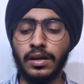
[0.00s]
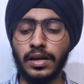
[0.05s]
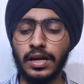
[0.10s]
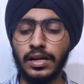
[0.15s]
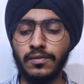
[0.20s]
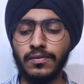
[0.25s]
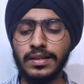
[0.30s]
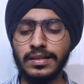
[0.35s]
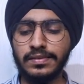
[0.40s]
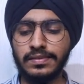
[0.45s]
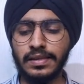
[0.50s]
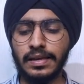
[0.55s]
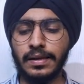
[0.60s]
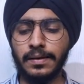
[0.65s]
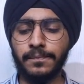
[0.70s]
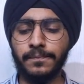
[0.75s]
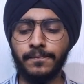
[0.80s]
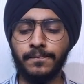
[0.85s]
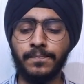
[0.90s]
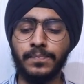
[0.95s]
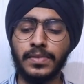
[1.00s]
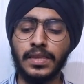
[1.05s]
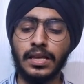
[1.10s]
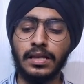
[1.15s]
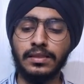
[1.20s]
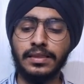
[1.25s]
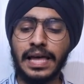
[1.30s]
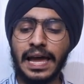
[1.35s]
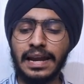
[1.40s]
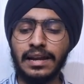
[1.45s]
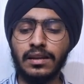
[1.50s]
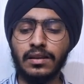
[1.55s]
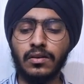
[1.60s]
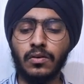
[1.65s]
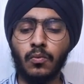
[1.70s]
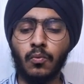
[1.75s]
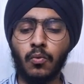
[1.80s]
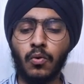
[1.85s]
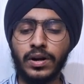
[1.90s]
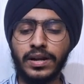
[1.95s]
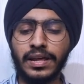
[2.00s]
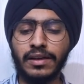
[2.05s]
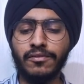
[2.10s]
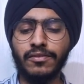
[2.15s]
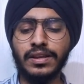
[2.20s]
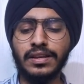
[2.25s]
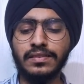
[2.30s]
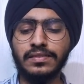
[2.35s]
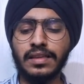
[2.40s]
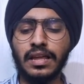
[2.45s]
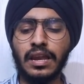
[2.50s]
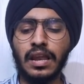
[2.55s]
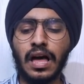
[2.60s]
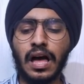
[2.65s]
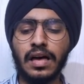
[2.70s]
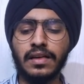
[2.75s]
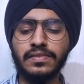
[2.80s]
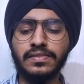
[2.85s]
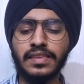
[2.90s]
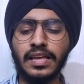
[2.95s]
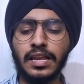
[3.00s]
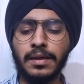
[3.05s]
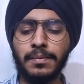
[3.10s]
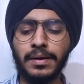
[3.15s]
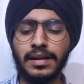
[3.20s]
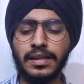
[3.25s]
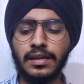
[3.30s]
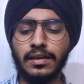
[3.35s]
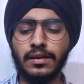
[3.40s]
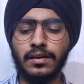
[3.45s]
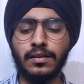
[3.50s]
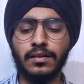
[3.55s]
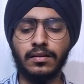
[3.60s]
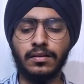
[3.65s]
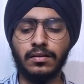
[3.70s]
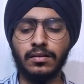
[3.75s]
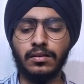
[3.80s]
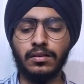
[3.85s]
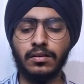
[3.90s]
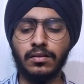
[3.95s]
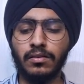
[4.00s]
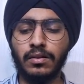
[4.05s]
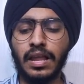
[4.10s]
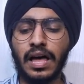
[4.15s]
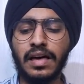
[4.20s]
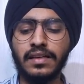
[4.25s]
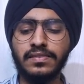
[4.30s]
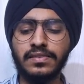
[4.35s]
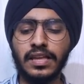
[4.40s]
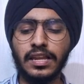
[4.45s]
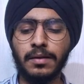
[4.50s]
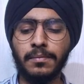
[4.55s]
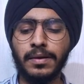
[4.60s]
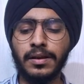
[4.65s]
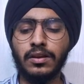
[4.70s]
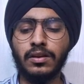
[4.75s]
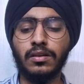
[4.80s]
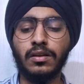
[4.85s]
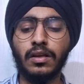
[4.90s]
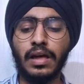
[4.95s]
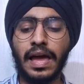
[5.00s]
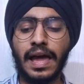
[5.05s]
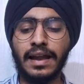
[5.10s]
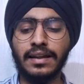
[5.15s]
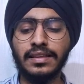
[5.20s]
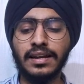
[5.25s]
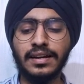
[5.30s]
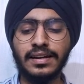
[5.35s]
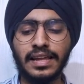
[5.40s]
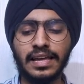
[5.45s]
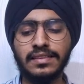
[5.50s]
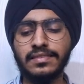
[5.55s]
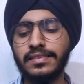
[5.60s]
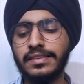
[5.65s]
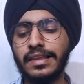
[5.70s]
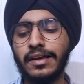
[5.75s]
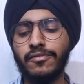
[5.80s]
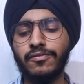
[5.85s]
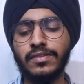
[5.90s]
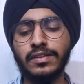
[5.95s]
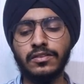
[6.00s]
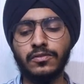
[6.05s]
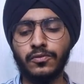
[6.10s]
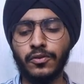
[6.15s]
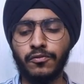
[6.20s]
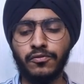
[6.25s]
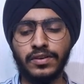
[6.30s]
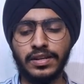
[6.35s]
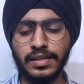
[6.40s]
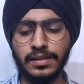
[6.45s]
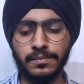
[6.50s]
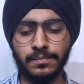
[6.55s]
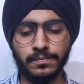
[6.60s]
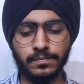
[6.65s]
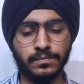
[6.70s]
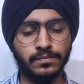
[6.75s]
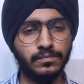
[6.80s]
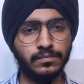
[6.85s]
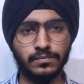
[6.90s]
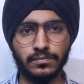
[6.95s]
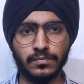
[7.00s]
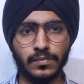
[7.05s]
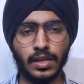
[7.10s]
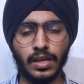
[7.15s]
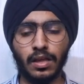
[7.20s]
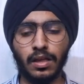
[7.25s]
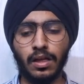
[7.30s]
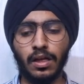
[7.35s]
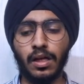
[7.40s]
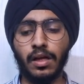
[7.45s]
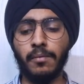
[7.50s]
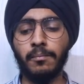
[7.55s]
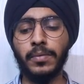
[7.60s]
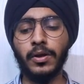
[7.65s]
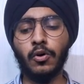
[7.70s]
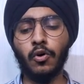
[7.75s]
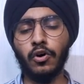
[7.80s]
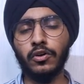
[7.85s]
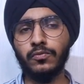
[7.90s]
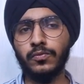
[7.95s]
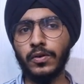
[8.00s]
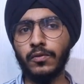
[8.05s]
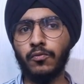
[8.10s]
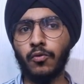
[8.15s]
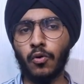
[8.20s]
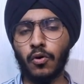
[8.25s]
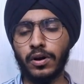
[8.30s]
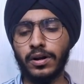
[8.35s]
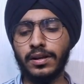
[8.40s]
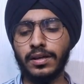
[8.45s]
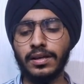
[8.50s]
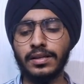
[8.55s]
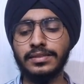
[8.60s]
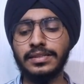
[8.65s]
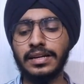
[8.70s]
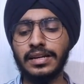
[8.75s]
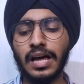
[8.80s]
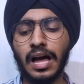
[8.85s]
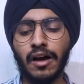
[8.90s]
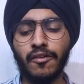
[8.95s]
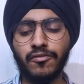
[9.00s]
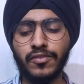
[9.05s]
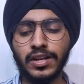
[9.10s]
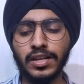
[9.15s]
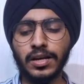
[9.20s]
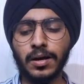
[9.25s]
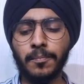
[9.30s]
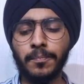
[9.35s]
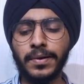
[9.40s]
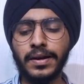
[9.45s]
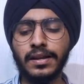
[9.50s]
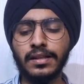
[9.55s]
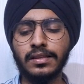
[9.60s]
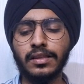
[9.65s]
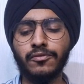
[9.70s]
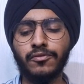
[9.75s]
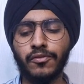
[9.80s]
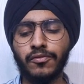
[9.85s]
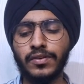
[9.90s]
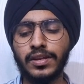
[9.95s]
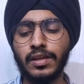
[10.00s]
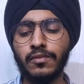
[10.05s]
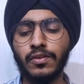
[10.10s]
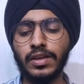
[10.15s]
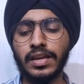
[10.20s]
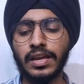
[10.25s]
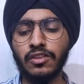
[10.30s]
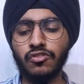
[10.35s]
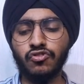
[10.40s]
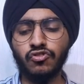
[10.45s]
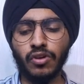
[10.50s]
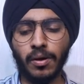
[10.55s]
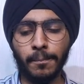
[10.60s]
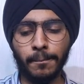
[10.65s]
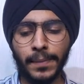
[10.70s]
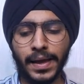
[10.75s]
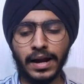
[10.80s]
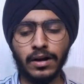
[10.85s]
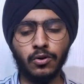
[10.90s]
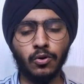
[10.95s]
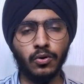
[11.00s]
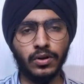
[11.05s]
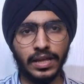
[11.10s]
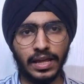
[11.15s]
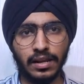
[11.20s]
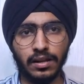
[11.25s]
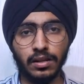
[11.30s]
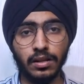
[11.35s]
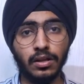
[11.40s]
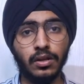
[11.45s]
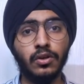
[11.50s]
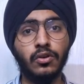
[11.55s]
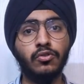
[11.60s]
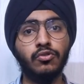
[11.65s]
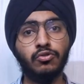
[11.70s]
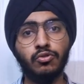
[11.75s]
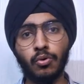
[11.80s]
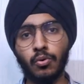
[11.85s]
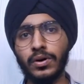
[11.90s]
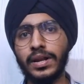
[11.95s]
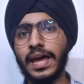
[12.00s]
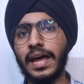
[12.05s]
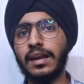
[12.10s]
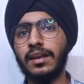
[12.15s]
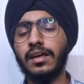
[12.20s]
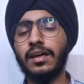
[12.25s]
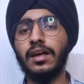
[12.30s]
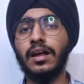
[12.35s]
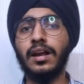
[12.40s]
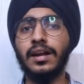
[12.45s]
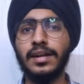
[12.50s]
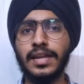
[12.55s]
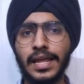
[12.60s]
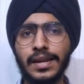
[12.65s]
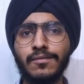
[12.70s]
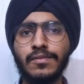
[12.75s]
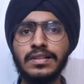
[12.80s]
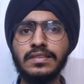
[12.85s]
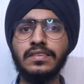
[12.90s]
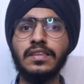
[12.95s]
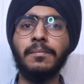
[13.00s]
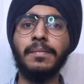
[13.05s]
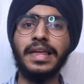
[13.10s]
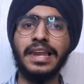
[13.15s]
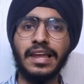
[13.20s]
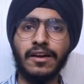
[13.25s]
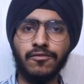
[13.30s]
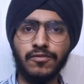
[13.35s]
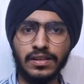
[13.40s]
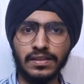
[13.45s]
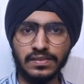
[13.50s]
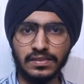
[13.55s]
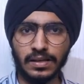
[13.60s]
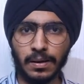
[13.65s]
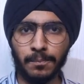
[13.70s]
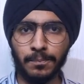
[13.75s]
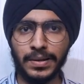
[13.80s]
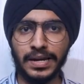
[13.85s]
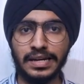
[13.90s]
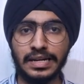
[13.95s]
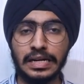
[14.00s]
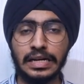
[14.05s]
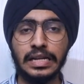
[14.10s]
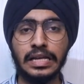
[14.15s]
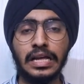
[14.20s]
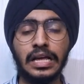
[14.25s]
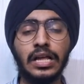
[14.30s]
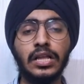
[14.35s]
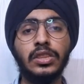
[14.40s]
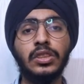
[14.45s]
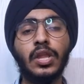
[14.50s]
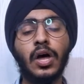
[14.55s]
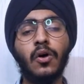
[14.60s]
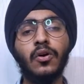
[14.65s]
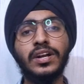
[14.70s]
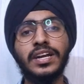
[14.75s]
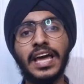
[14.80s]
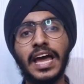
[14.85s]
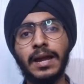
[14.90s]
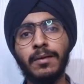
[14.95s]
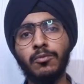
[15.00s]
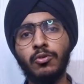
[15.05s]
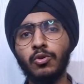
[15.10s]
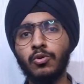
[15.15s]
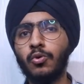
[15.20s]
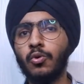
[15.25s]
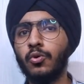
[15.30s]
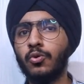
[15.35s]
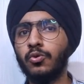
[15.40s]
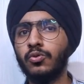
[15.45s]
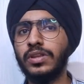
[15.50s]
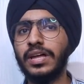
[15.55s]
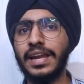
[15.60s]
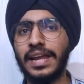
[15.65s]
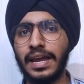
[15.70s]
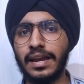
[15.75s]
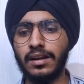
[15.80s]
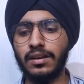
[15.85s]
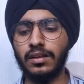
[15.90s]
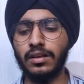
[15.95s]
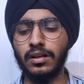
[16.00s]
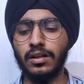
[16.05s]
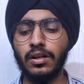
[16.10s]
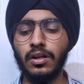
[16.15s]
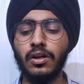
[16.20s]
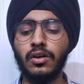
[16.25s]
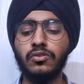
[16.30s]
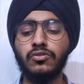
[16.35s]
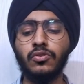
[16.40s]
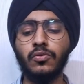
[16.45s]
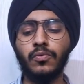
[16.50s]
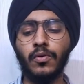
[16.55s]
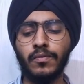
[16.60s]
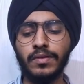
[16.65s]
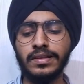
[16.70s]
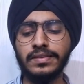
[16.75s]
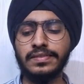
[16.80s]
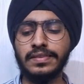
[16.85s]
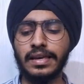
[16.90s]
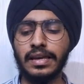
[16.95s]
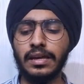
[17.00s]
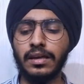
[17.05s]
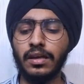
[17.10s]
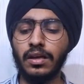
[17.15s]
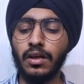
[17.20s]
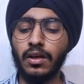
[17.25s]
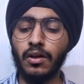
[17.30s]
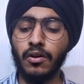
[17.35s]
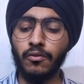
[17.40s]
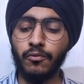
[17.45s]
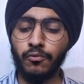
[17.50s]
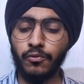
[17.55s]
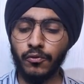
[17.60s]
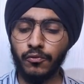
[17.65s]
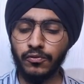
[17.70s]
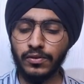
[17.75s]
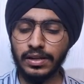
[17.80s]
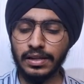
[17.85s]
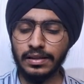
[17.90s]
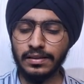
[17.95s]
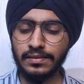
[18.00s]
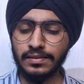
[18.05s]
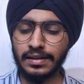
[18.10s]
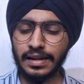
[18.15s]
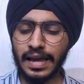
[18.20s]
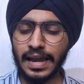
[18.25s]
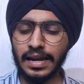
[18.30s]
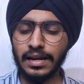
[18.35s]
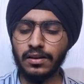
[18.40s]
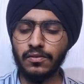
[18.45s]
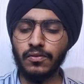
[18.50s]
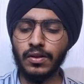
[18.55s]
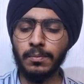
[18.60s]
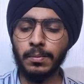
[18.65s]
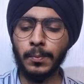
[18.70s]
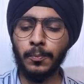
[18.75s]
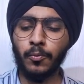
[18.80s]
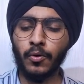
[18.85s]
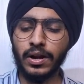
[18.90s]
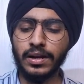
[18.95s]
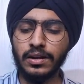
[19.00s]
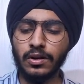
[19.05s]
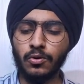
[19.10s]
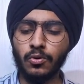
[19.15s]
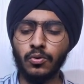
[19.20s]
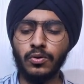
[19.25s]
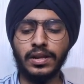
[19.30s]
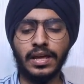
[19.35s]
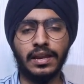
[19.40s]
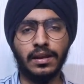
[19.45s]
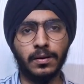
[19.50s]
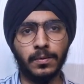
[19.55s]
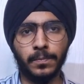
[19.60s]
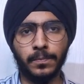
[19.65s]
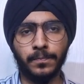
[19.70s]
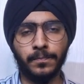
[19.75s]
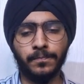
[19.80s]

It will say that whatever is the last element here, last element at the 10's left is 50. Because we want that after completing the 50, we can jump back to 10, so that 10 will say my left is completed, now time to go to the right. So we will say 50's right will be pointed to 10.